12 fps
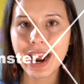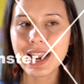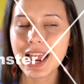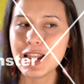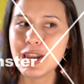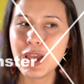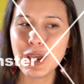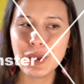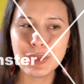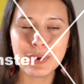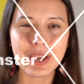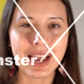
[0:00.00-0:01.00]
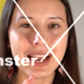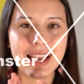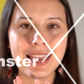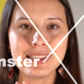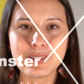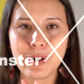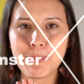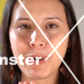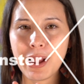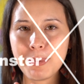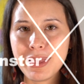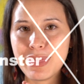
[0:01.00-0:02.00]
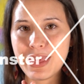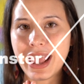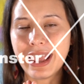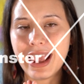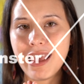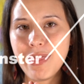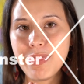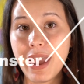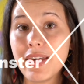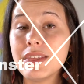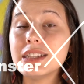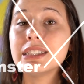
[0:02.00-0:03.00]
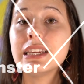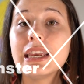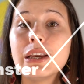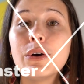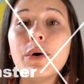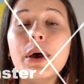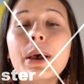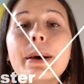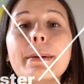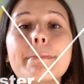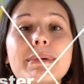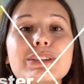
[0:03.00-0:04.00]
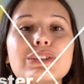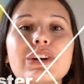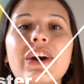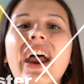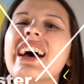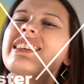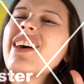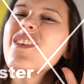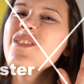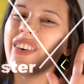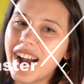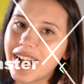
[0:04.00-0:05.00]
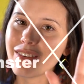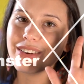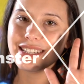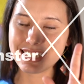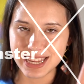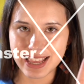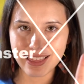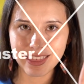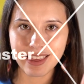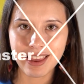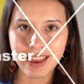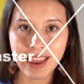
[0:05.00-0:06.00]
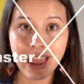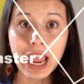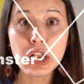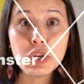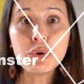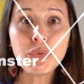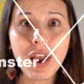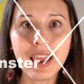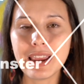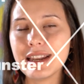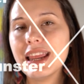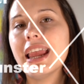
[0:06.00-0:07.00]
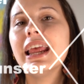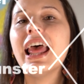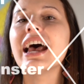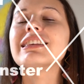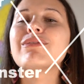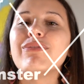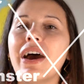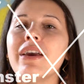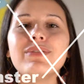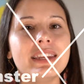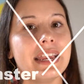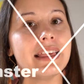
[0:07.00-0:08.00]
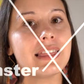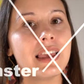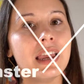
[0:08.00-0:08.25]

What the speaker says: And I know you guys are probably thinking that the teal Munster has 5 teeth. And you're right, it has 5 teeth.